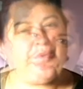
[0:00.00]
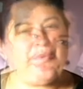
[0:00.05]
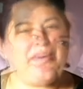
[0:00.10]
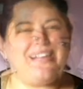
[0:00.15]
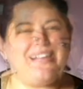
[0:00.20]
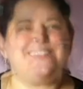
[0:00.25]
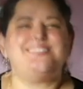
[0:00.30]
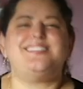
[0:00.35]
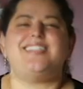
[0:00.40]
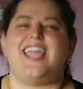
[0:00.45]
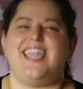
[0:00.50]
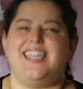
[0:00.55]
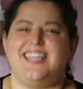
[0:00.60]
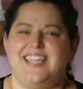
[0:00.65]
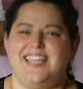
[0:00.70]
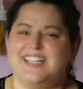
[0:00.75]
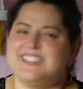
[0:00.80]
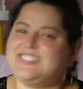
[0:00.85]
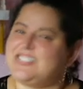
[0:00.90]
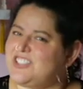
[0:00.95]
want to take
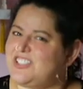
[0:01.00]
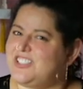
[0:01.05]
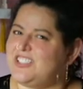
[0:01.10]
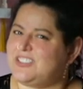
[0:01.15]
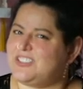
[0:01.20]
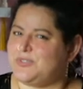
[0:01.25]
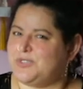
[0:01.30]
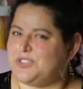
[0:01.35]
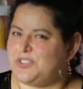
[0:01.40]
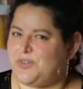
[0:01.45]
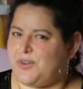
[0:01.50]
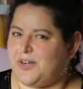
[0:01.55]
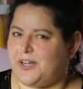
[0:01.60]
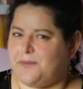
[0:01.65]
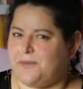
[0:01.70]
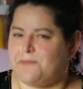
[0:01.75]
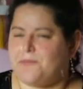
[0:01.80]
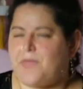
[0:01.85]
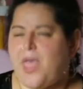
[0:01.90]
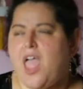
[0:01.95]
kids to this
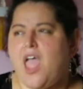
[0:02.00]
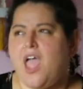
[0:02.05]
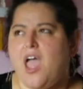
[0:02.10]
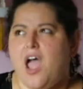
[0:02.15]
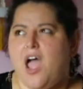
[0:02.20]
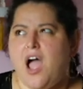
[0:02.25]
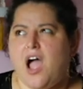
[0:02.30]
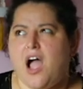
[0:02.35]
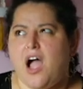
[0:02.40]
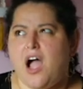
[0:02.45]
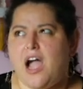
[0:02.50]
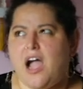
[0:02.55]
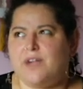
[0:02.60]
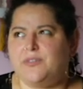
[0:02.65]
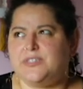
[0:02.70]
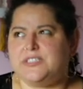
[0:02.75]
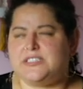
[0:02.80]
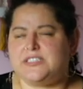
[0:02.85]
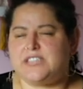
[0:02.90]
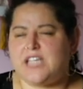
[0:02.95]
resort? I
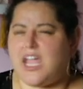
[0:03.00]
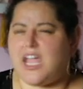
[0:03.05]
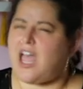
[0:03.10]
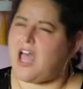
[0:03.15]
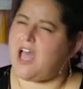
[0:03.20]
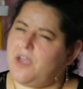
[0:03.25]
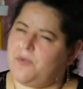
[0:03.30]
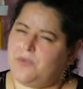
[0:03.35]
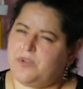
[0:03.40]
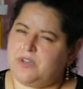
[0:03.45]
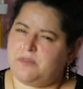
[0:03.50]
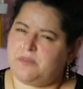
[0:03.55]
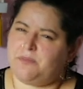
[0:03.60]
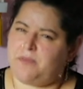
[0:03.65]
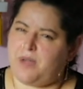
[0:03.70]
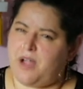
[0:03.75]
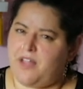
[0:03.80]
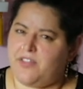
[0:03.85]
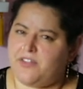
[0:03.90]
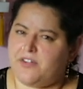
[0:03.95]
would say wouldn't
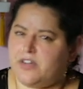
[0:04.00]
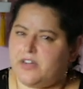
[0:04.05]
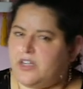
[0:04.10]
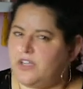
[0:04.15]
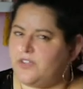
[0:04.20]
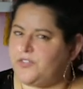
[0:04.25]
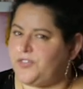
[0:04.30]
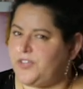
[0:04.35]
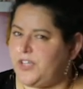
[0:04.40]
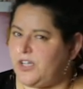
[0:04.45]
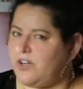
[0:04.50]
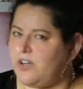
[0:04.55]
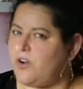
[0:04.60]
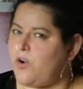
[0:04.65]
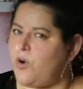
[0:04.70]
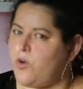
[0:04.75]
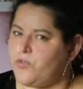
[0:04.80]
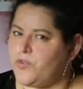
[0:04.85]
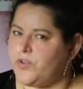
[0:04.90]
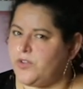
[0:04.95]
bother if
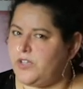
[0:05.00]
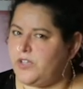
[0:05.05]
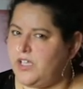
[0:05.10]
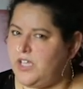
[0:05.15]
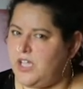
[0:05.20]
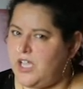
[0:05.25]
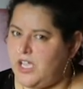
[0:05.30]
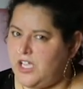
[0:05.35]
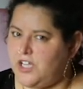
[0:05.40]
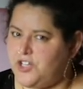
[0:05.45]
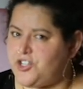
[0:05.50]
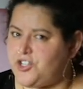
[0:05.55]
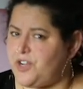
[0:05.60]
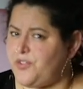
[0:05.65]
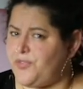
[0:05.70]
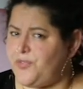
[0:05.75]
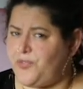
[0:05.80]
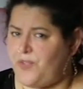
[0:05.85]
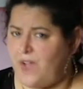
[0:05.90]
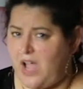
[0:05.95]
they're over the age
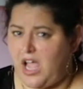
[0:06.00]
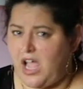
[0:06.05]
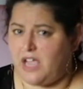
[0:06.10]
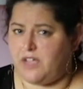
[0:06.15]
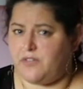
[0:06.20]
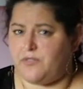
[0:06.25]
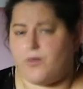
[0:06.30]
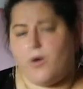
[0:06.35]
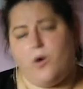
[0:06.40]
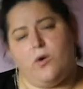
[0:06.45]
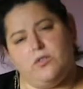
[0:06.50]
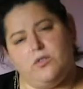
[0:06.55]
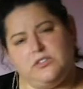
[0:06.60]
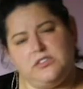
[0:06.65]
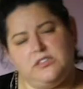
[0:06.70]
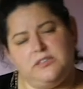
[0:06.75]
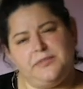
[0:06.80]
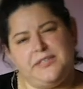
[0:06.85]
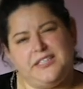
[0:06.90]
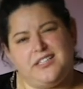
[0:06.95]
of 5,
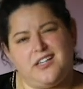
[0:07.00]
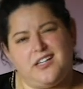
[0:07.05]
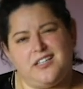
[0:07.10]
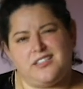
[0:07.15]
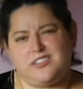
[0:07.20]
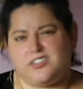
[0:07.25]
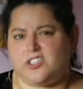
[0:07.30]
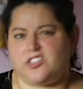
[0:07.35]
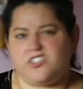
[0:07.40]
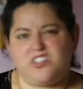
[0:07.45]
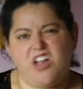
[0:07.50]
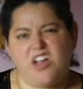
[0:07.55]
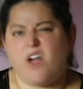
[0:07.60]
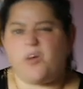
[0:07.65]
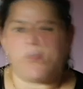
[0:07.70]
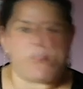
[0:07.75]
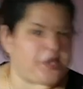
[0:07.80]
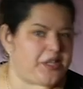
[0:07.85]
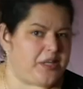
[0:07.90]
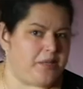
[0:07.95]
only because there's
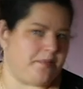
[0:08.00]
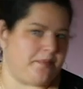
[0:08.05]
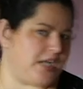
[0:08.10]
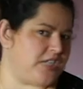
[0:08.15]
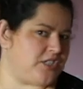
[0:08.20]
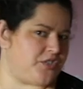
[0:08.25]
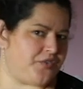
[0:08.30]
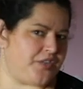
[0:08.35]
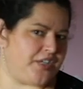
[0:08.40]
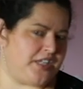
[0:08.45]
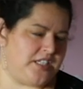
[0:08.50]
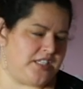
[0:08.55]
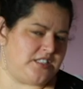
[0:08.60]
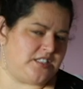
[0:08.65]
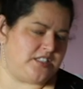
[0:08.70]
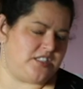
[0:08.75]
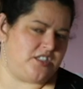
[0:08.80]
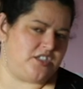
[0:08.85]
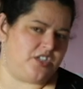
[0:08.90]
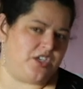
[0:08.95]
not really much for
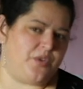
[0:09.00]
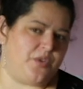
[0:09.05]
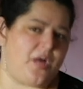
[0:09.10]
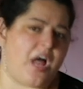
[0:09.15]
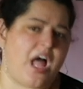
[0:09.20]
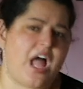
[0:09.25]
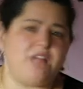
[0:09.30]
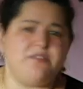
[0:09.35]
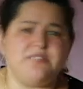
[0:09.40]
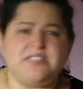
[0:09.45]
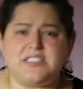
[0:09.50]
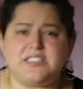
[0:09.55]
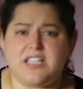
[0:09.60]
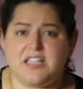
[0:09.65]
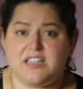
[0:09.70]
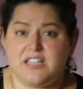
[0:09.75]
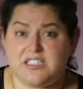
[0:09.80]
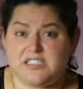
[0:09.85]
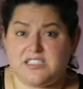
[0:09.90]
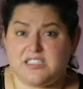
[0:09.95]
kids to do. I would
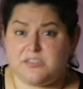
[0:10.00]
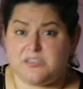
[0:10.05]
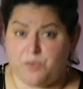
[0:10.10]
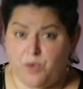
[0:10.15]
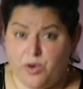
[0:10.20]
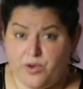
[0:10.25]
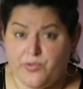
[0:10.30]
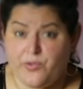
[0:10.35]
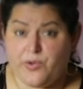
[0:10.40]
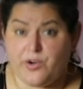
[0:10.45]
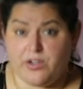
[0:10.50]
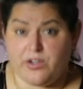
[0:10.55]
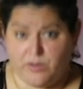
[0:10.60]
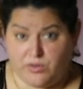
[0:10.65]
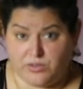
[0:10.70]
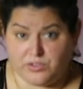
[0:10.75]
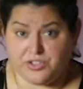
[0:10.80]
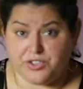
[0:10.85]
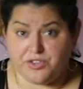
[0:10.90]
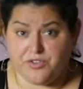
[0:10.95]
say this is more for an
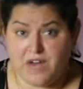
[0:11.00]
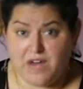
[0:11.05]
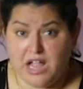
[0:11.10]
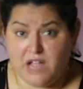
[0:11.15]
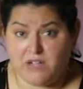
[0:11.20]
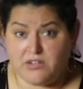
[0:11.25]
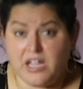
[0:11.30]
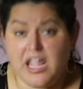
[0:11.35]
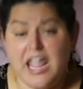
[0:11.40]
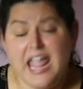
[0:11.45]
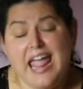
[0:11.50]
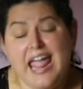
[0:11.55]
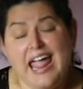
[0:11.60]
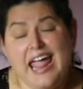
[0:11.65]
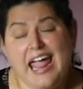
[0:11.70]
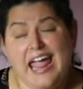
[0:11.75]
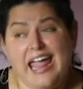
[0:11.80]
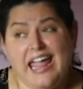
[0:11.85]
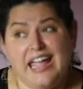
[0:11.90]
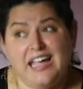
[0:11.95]
older crowd.
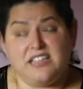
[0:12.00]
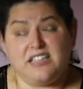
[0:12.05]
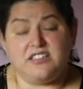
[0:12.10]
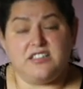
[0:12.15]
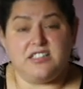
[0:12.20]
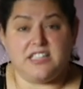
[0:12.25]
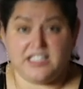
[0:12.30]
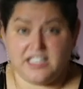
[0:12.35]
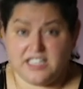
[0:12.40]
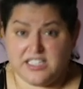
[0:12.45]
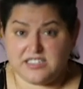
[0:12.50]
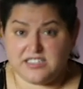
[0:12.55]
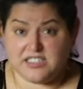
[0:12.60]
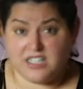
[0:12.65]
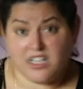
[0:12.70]
And the kids